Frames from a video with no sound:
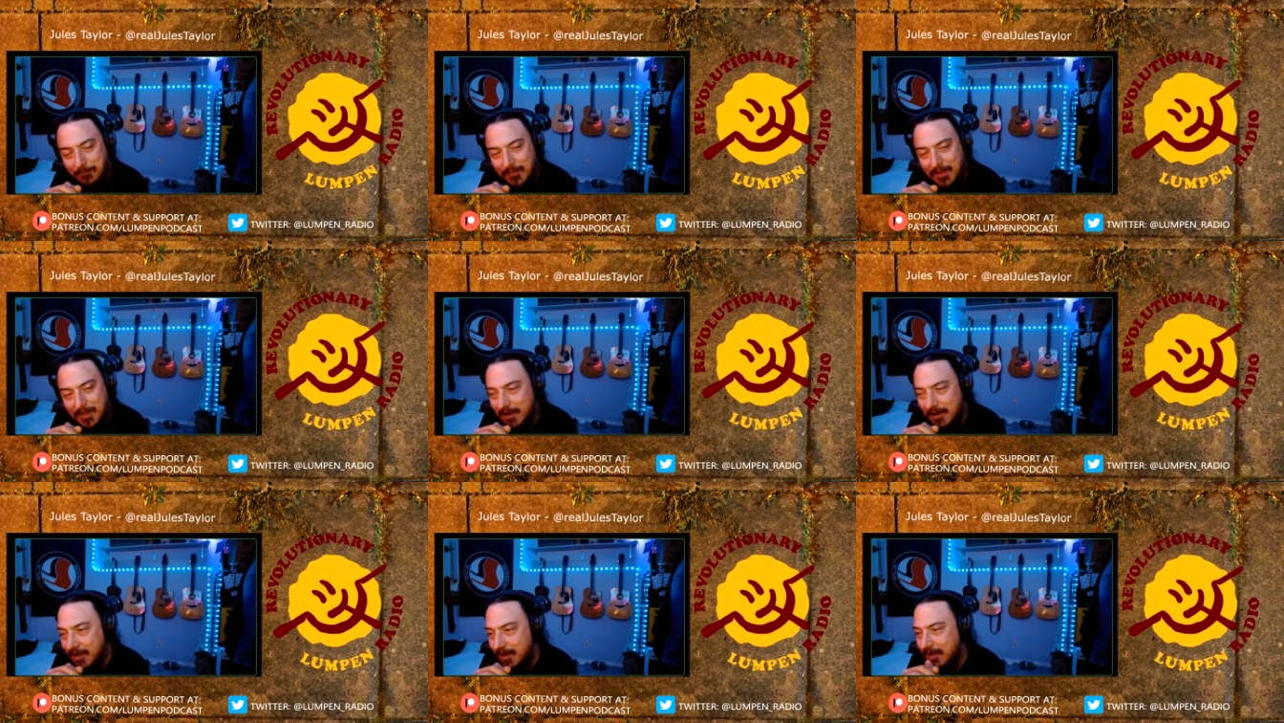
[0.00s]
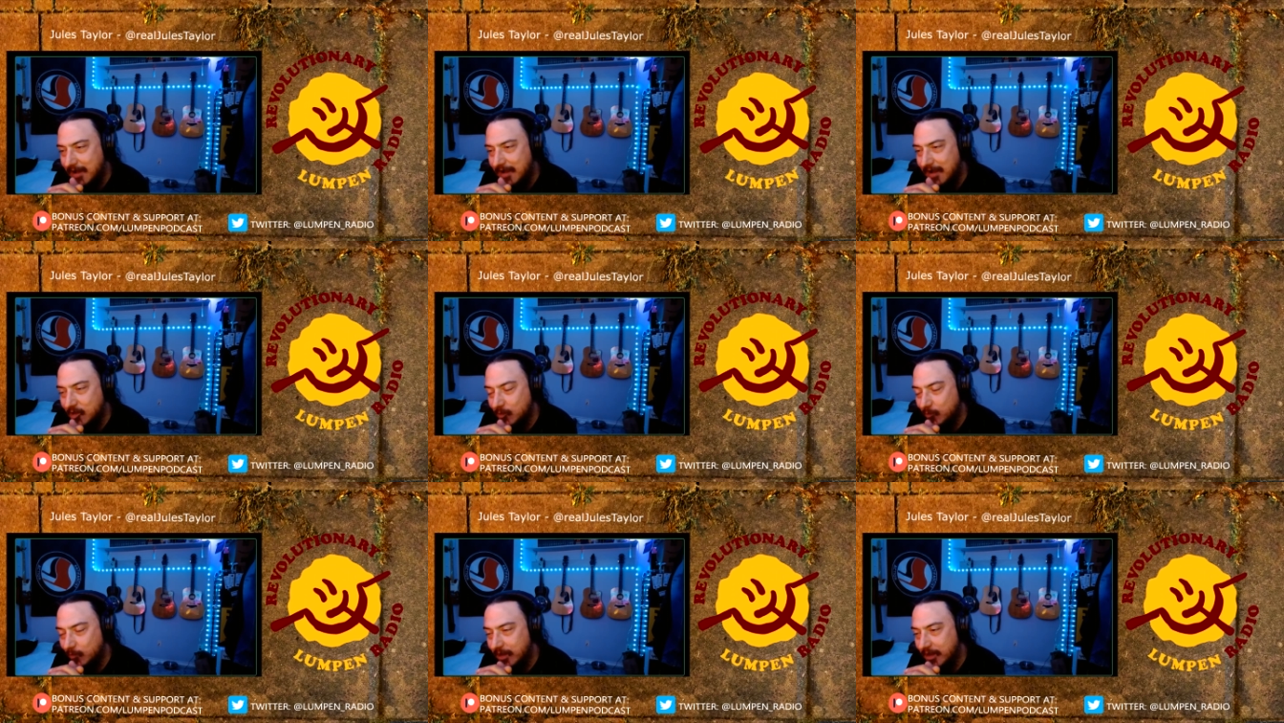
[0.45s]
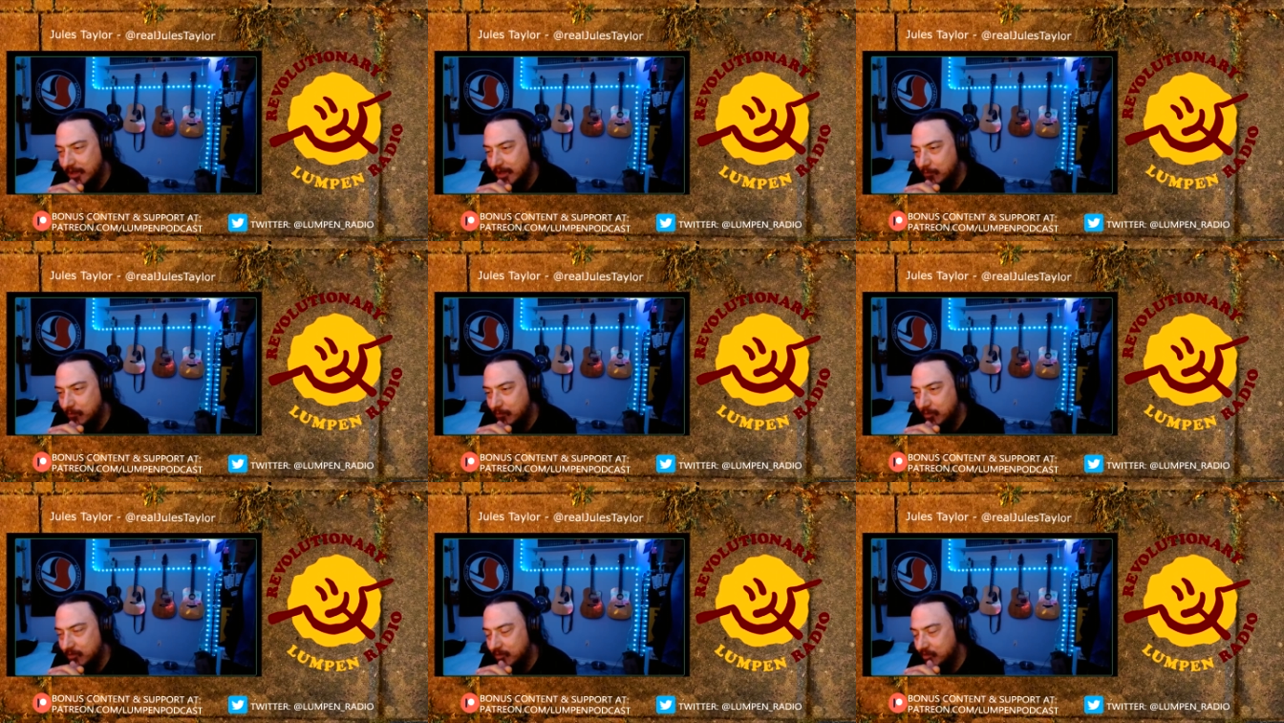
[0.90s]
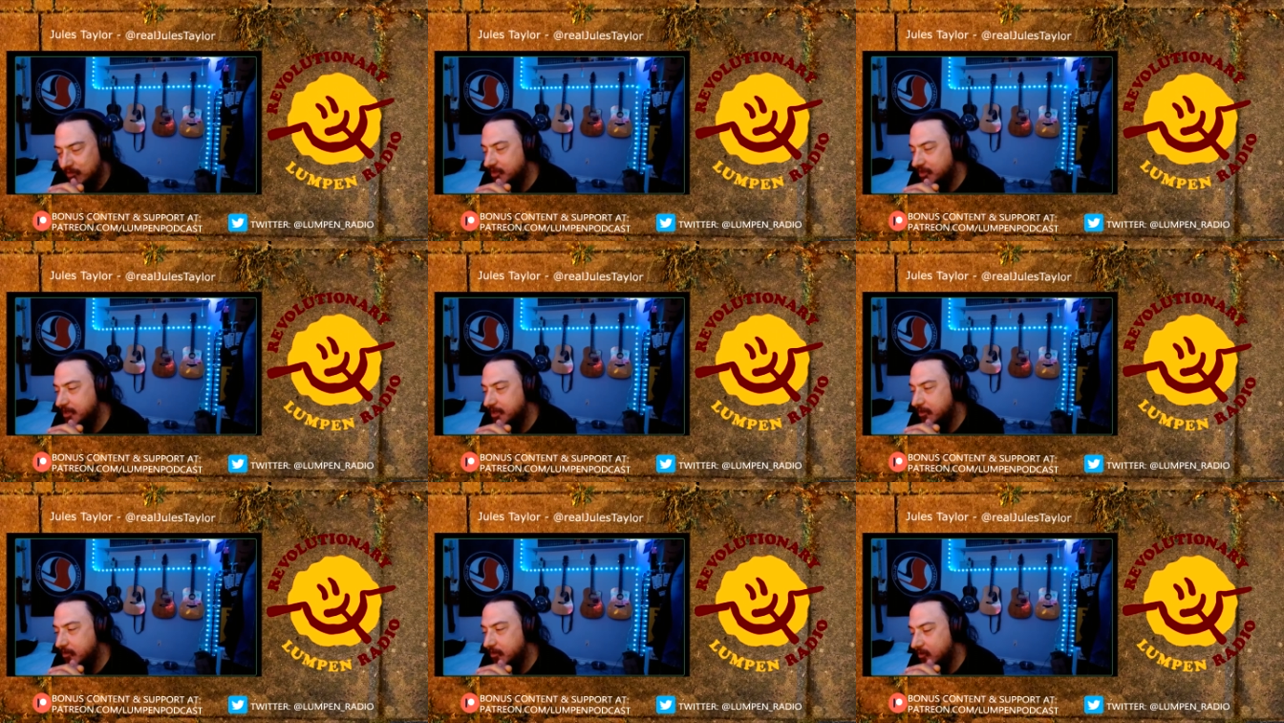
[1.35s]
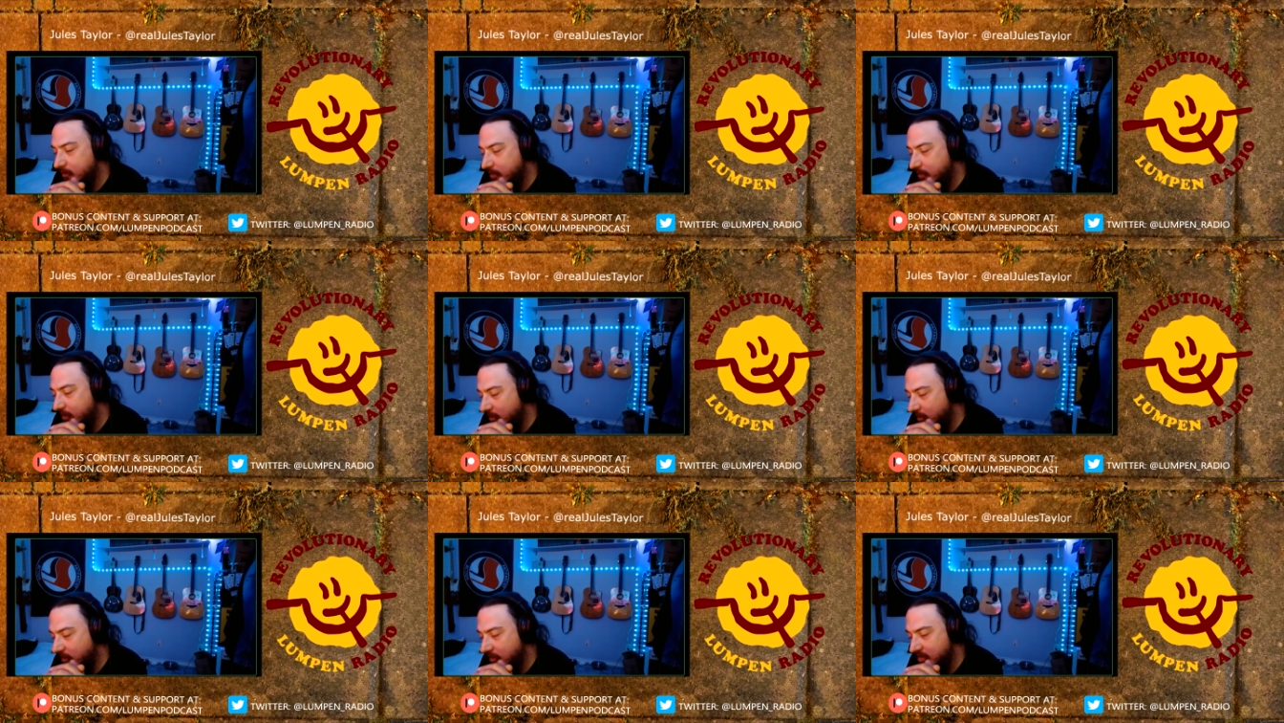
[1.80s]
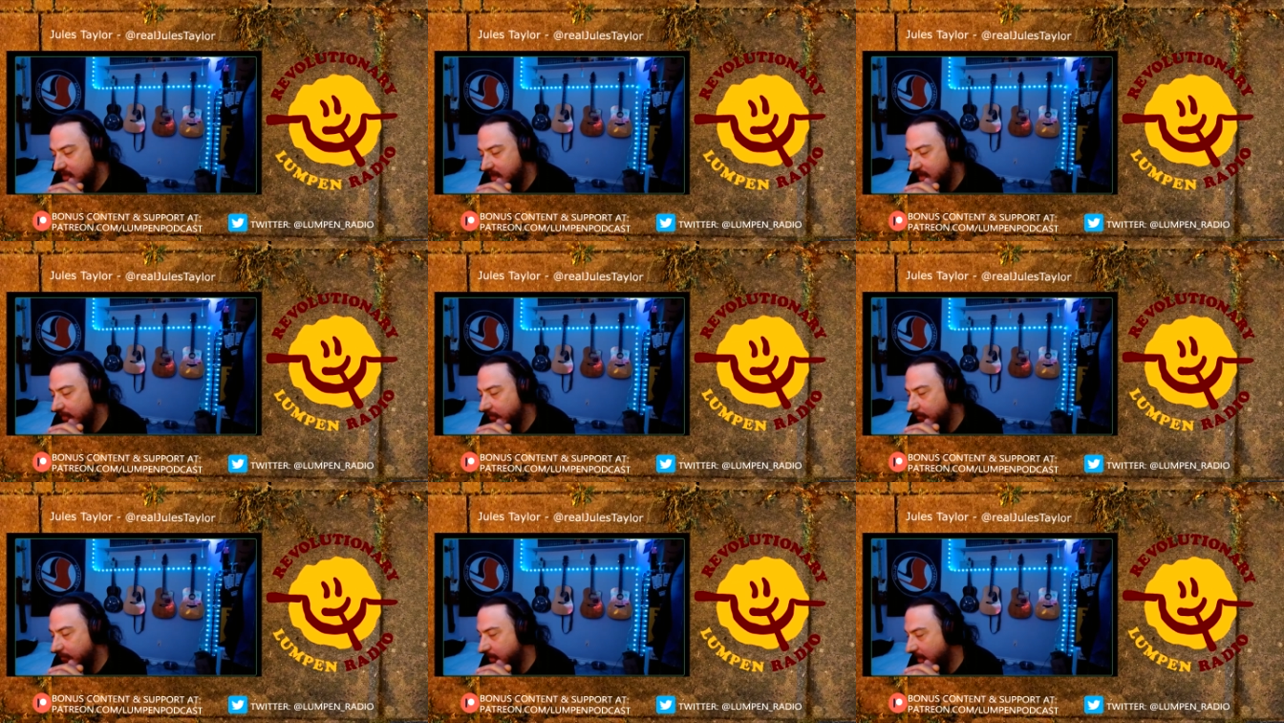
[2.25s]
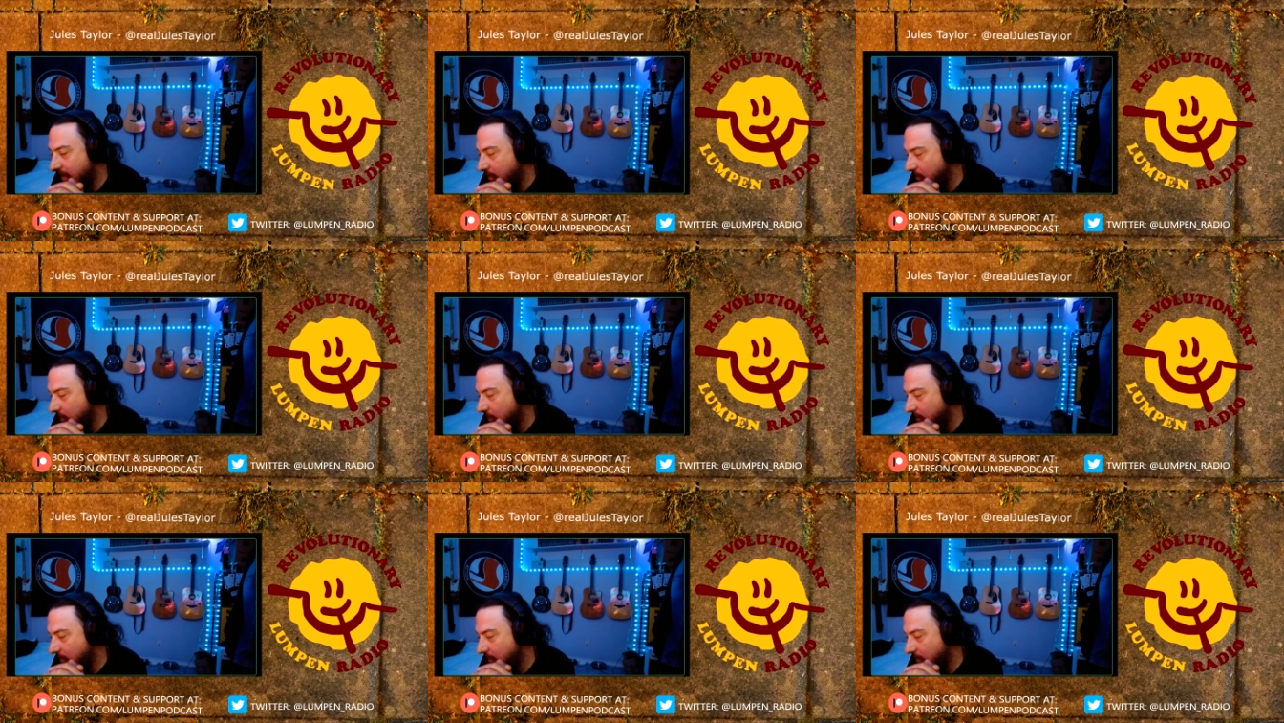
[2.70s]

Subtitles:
I can't explain it, but the shittier the beer is now, the better.